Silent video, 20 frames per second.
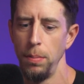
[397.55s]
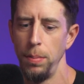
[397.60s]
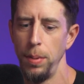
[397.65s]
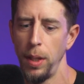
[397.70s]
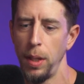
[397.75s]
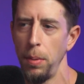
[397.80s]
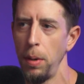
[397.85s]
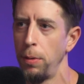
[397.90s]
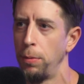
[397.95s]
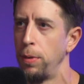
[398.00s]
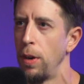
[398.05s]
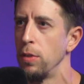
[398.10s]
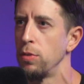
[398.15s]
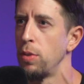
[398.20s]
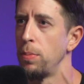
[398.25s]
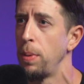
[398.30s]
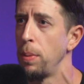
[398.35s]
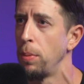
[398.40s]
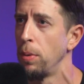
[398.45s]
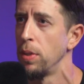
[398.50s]
becoming
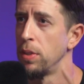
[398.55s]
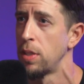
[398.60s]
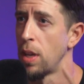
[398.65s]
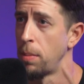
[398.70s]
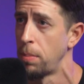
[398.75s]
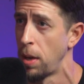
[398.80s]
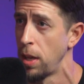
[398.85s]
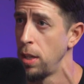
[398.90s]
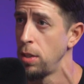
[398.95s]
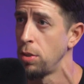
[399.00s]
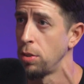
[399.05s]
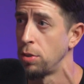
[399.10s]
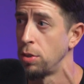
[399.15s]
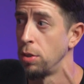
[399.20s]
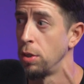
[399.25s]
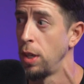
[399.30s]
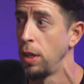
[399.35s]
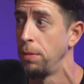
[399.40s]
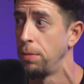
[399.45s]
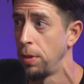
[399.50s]
friends with people inside my
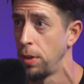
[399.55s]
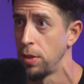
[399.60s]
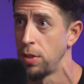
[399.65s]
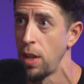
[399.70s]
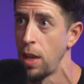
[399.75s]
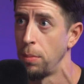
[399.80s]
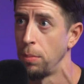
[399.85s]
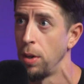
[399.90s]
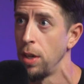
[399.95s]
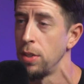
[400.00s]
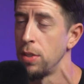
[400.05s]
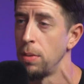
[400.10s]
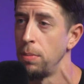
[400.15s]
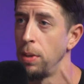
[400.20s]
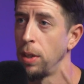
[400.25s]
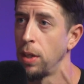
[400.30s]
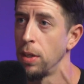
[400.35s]
industry for the same reason,